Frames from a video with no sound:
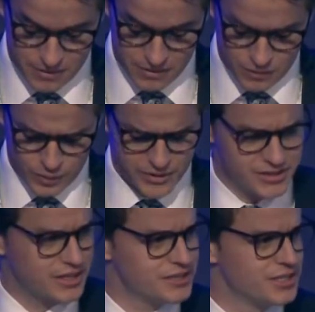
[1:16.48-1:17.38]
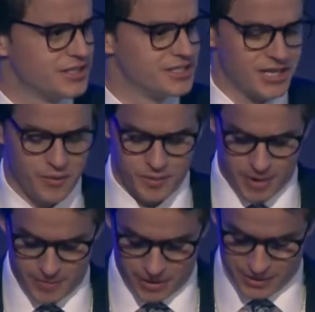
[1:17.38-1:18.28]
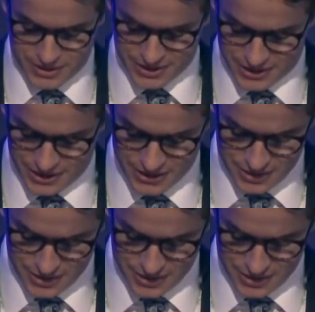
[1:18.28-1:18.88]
When discussing this time with my parents today,